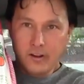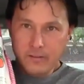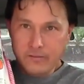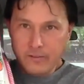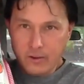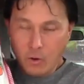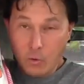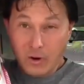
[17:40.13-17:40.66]

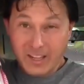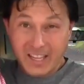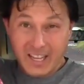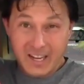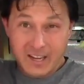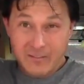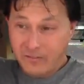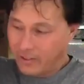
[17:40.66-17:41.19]
of
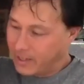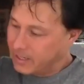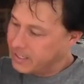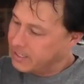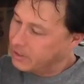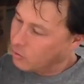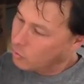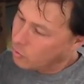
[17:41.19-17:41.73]
organic
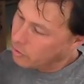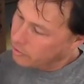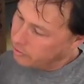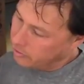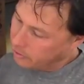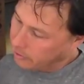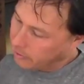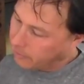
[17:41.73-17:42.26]
Valencia
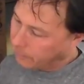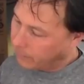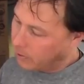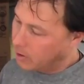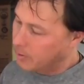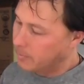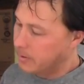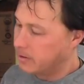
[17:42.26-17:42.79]
oranges
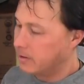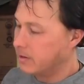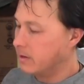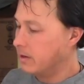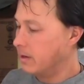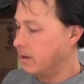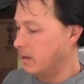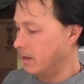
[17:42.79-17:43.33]
from
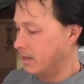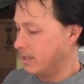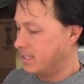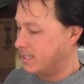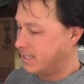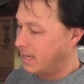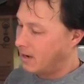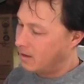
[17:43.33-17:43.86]
uh,
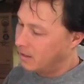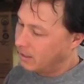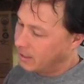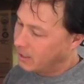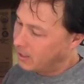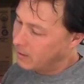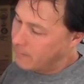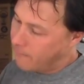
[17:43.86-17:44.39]

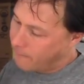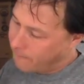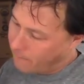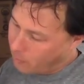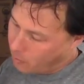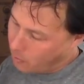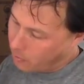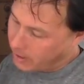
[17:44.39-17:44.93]
Stellheath
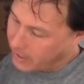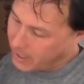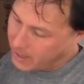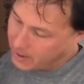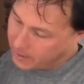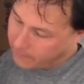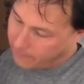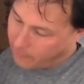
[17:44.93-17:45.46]

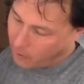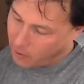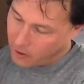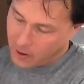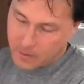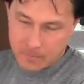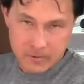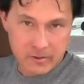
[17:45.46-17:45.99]
Organic
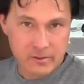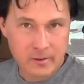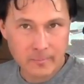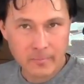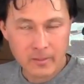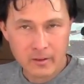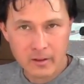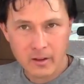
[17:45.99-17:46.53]
Farms.
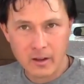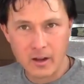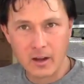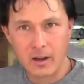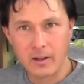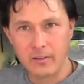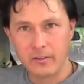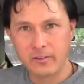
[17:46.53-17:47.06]

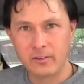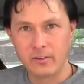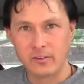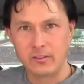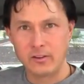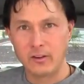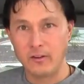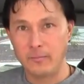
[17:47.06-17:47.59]
Uh, this
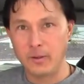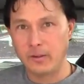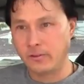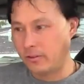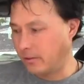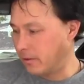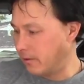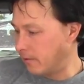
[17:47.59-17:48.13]
is uh,
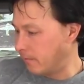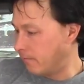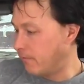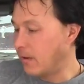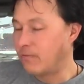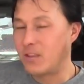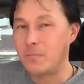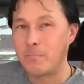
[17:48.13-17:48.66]
basically
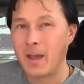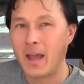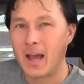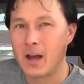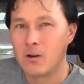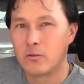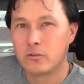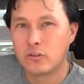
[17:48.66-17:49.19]
fifty
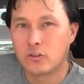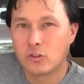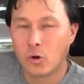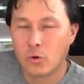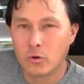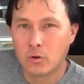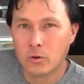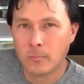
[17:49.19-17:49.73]
pounds
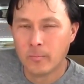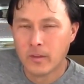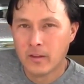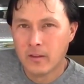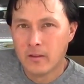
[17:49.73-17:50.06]
total.